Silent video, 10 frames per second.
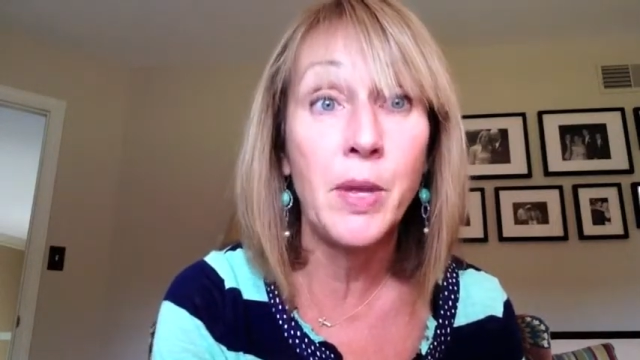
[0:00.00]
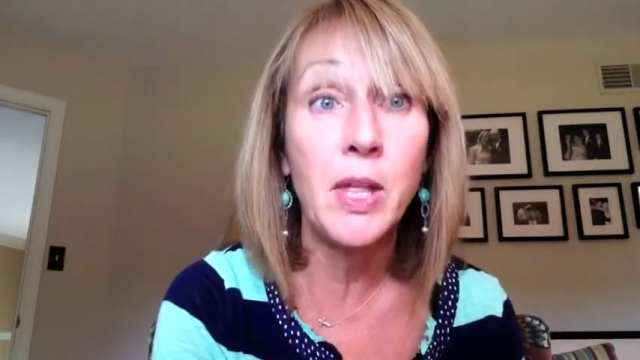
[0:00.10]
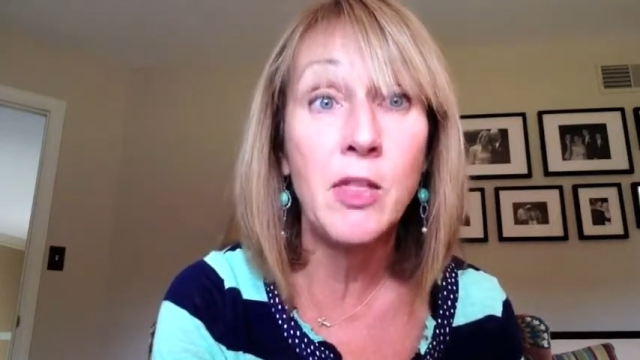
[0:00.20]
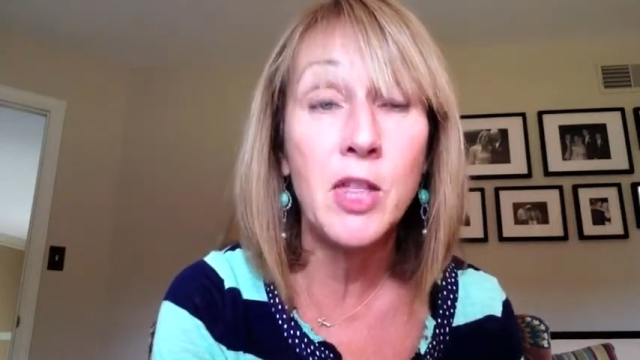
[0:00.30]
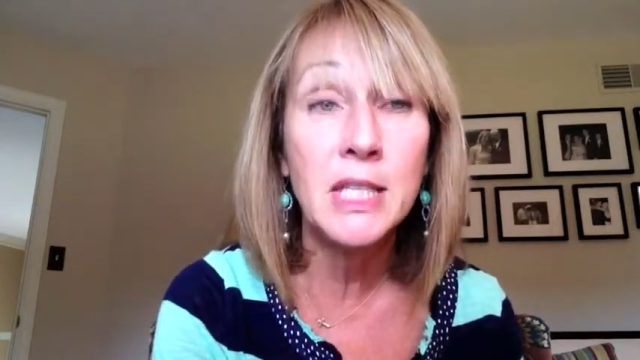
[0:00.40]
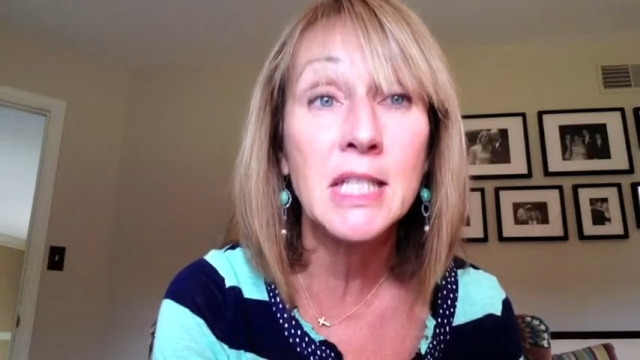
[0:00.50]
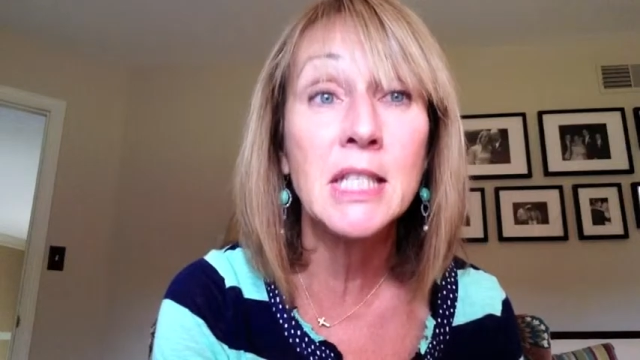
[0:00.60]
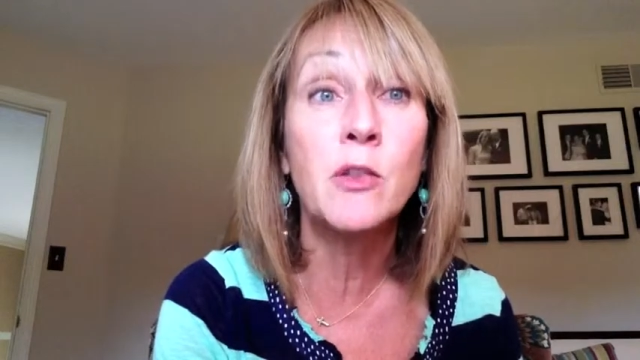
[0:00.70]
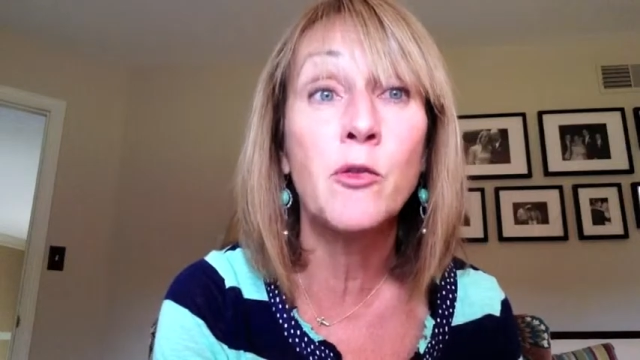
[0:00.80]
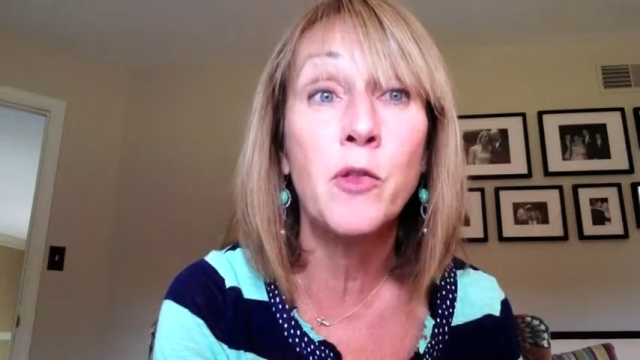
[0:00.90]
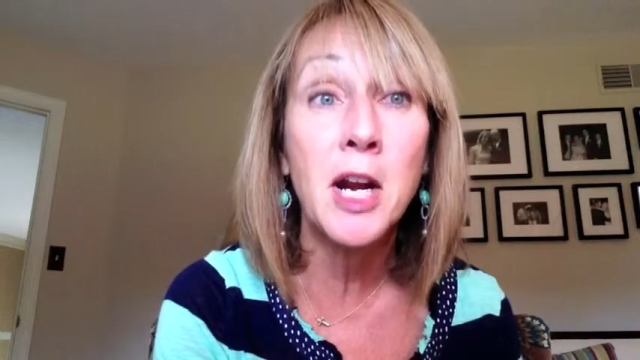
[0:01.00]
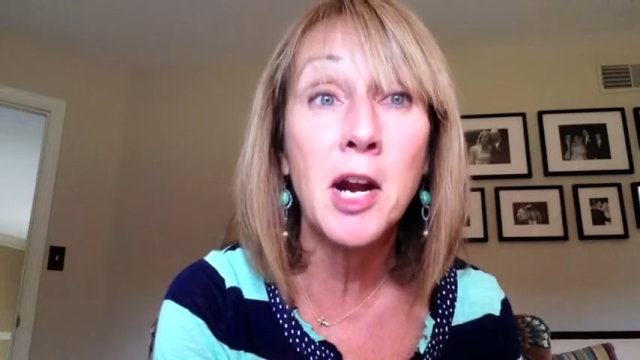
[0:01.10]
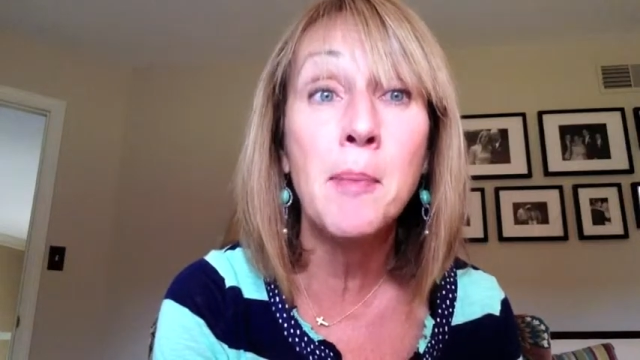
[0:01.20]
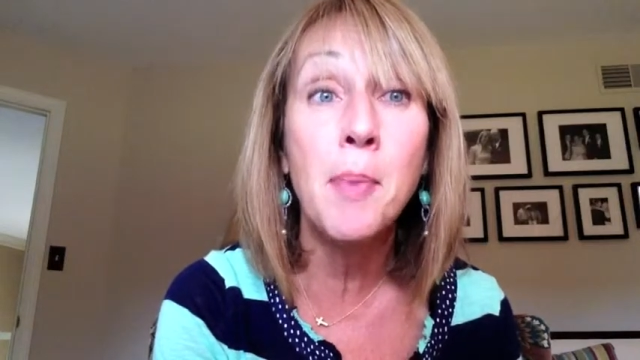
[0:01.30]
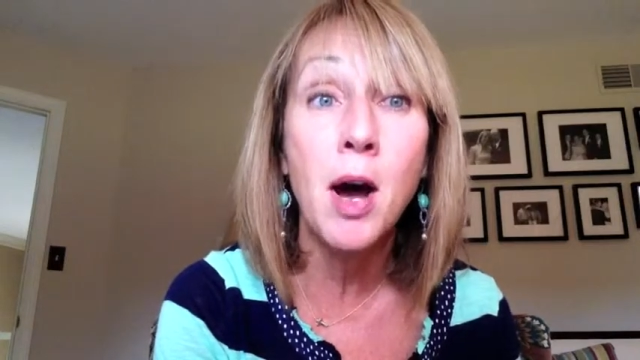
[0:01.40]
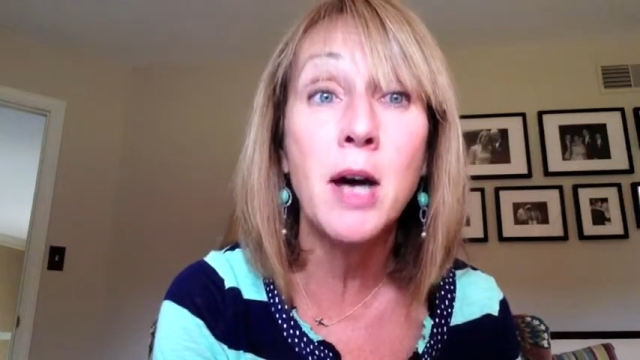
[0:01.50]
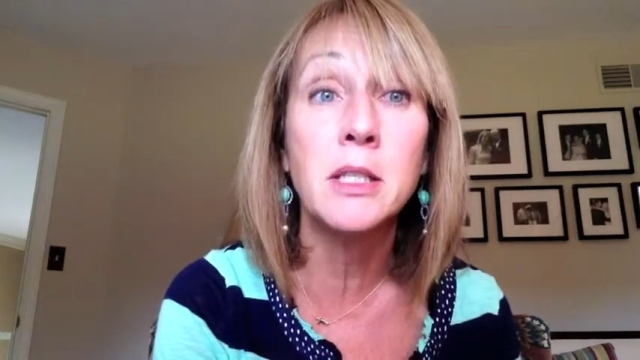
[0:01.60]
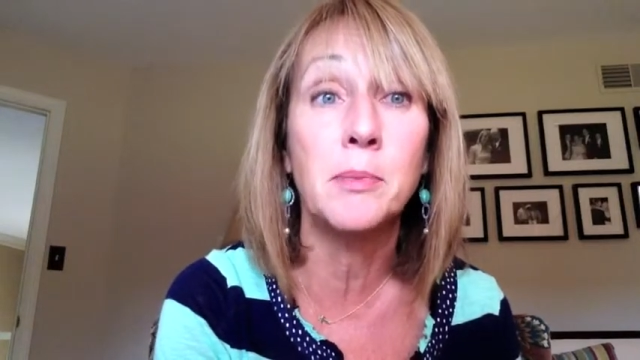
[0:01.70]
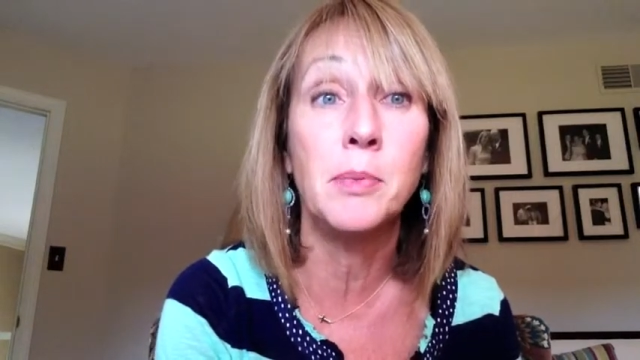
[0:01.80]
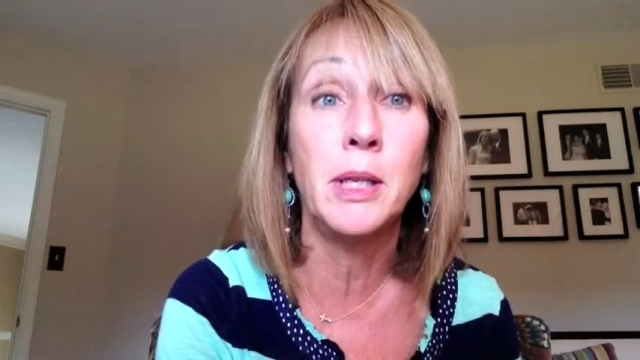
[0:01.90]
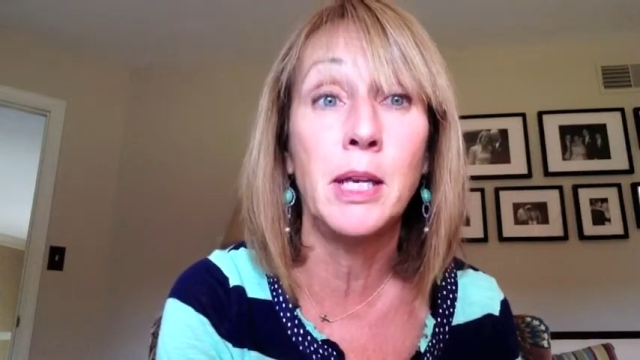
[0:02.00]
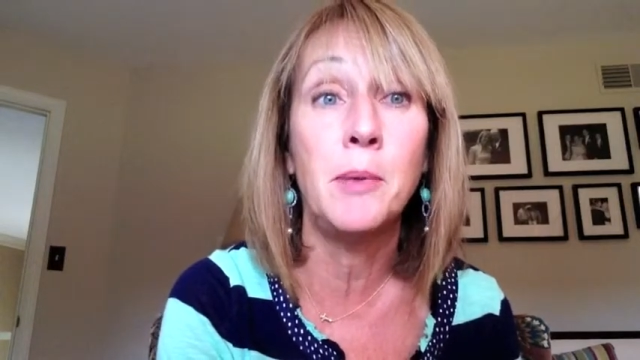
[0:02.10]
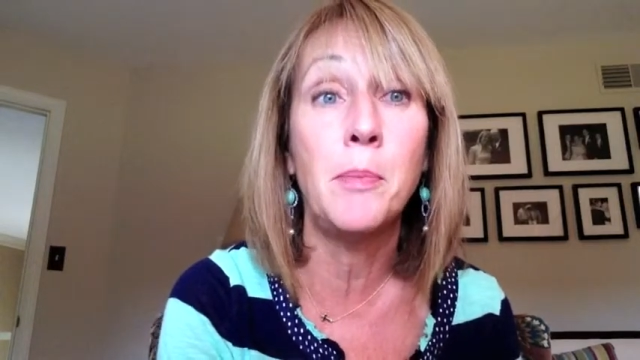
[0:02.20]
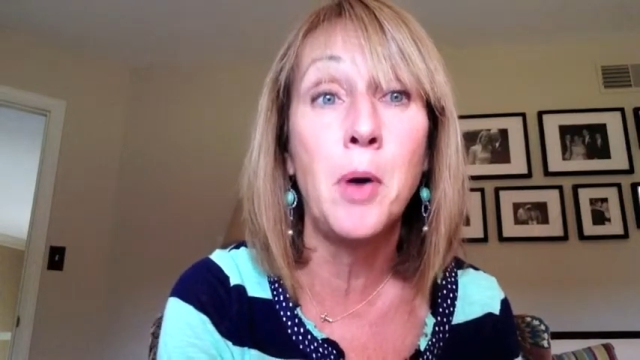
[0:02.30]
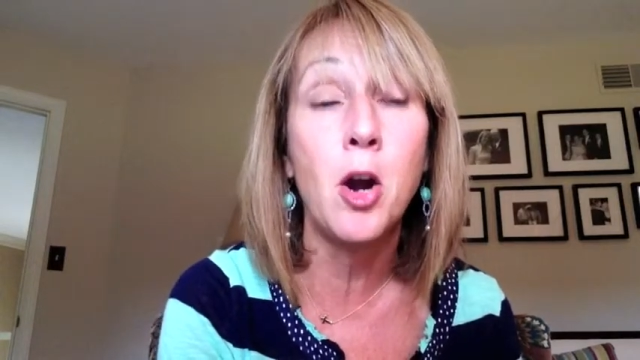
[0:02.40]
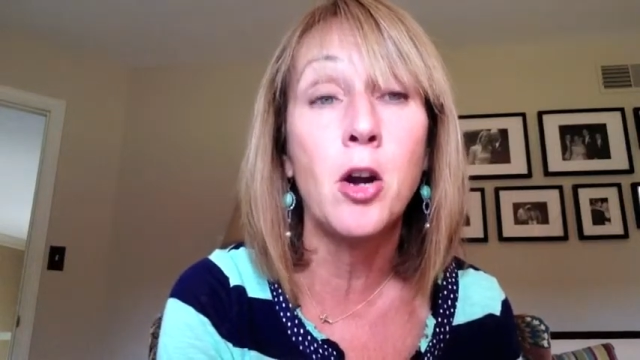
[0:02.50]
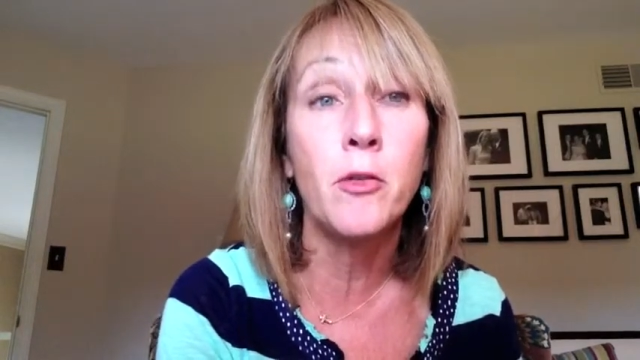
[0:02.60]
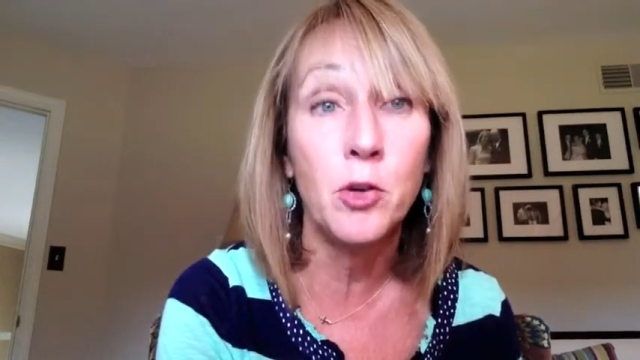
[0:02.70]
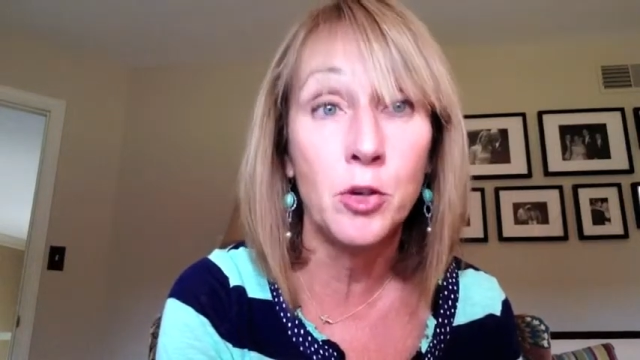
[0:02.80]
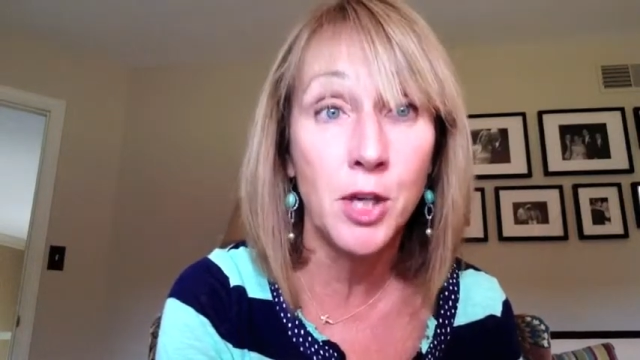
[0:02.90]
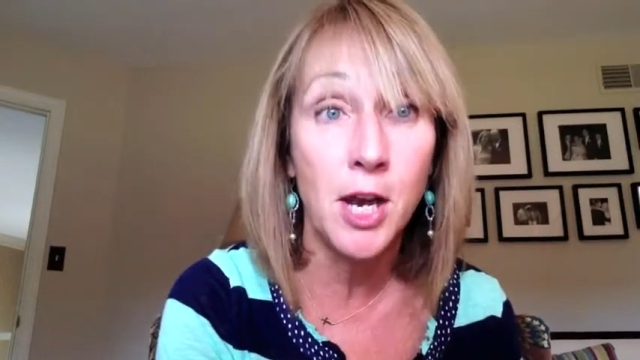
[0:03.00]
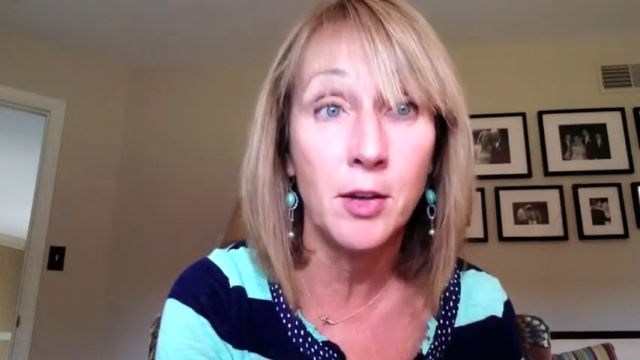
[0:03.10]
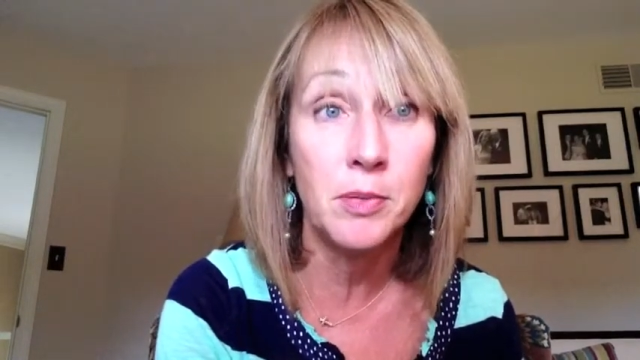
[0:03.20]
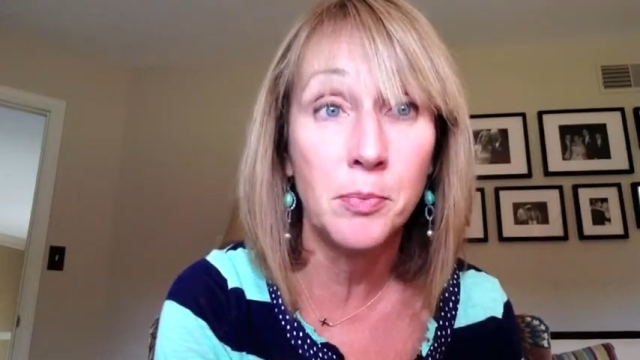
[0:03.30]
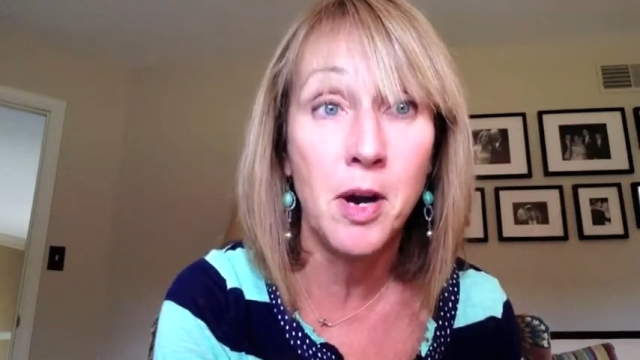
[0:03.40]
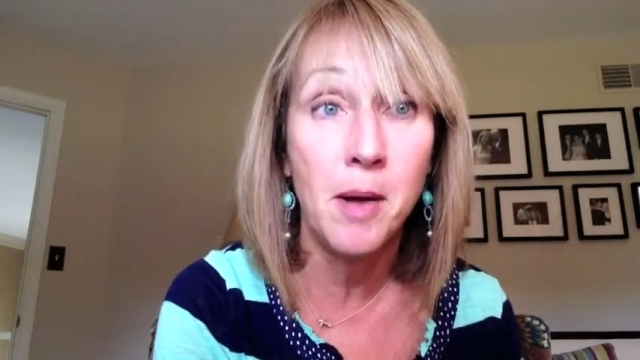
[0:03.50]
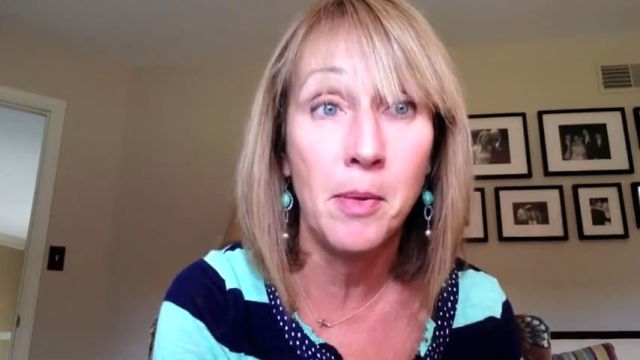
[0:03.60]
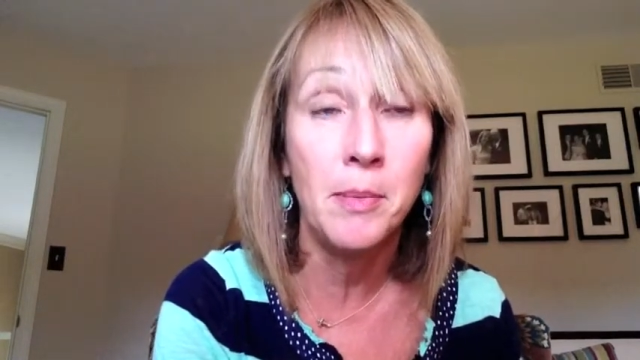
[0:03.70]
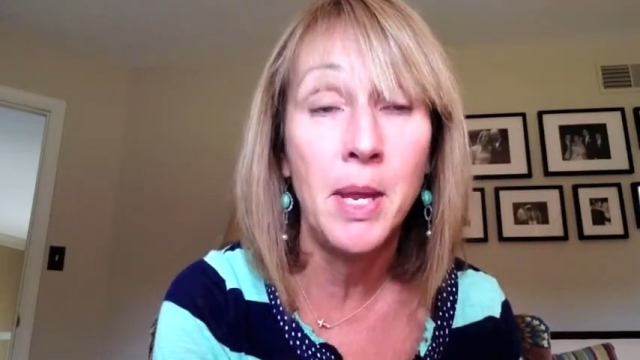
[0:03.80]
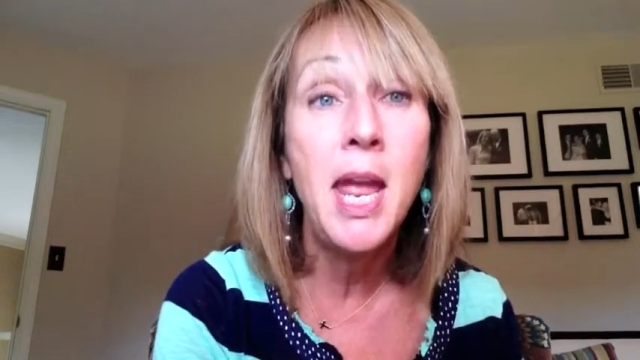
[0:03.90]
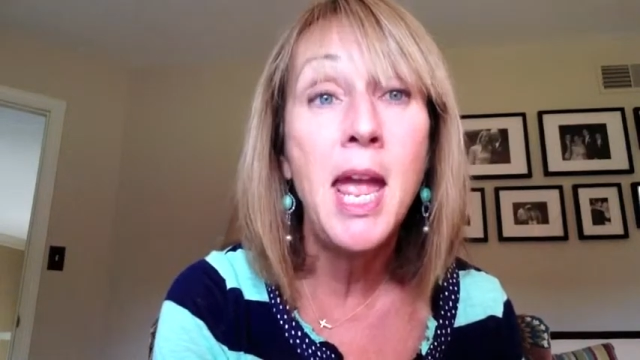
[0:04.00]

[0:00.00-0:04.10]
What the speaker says: This is very possibly part of your child's problem,